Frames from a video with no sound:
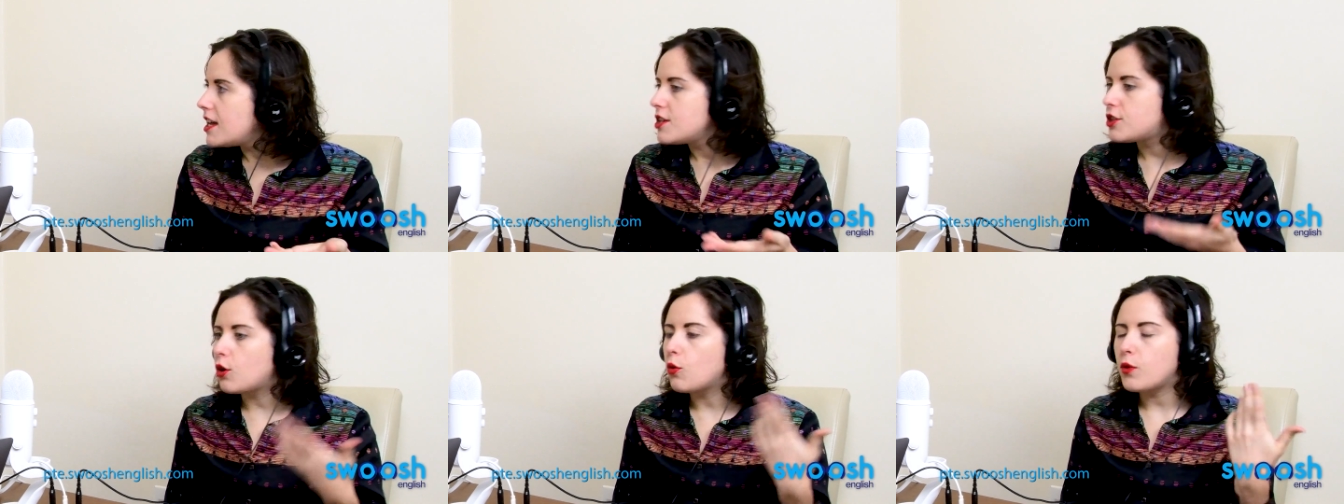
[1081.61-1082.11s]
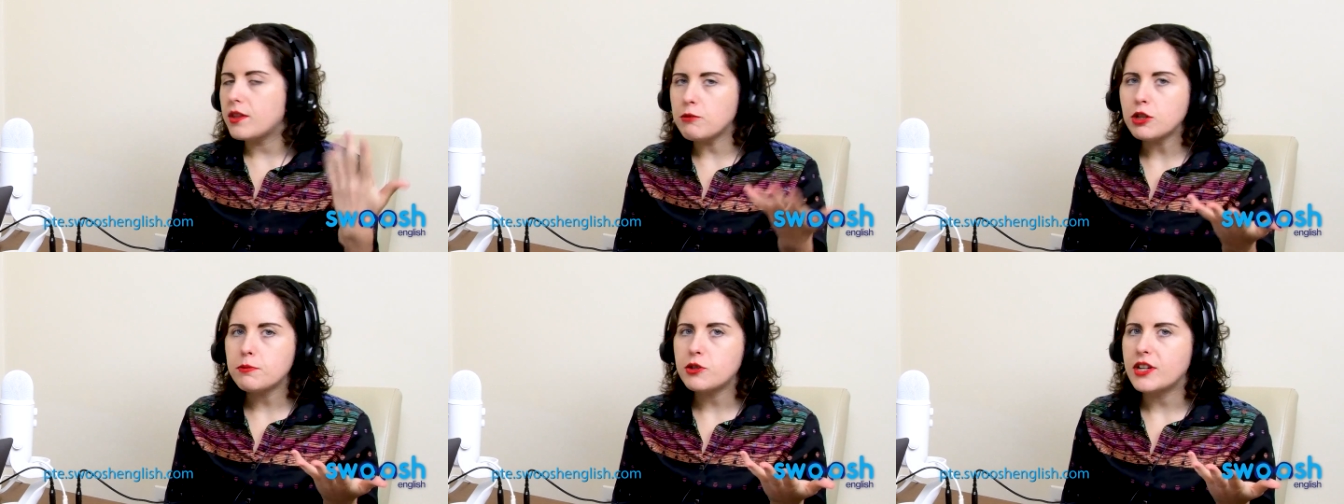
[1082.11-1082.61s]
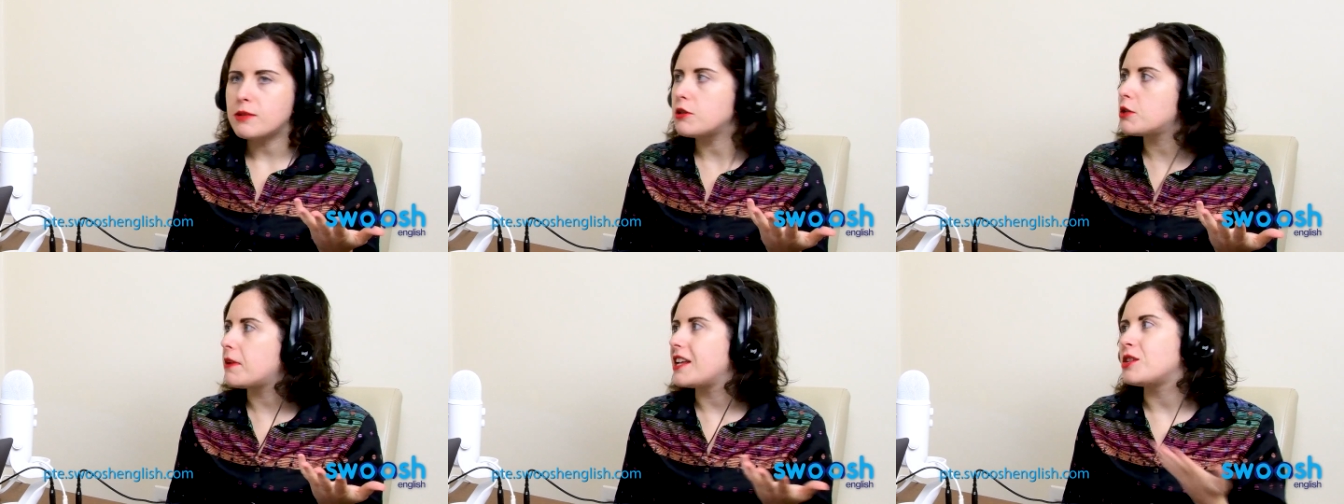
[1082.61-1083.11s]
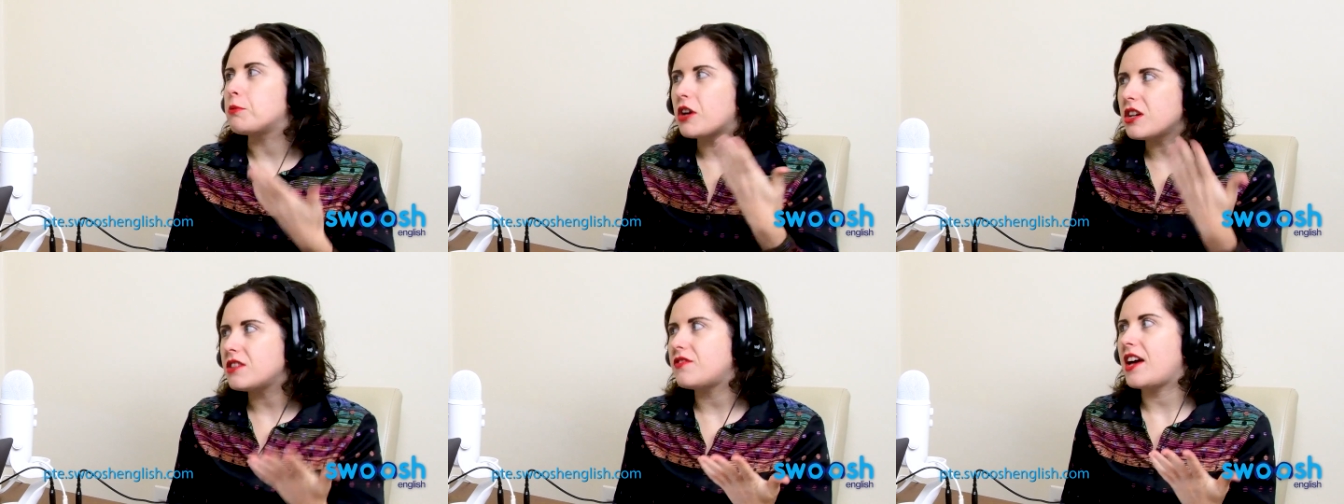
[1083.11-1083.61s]
So with multiple choice, multiple answer,
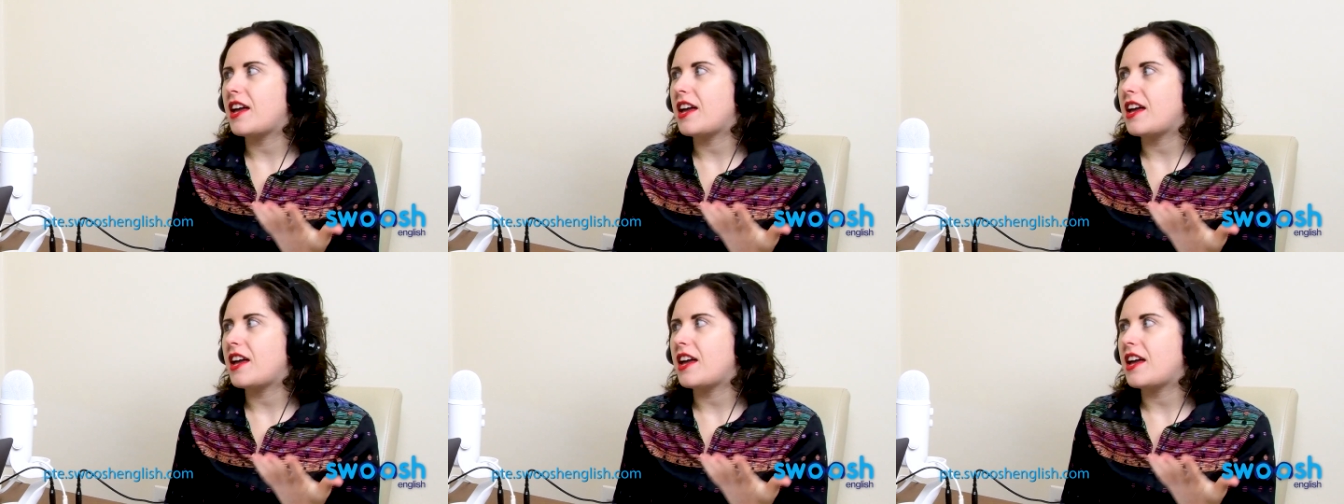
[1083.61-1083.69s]
because of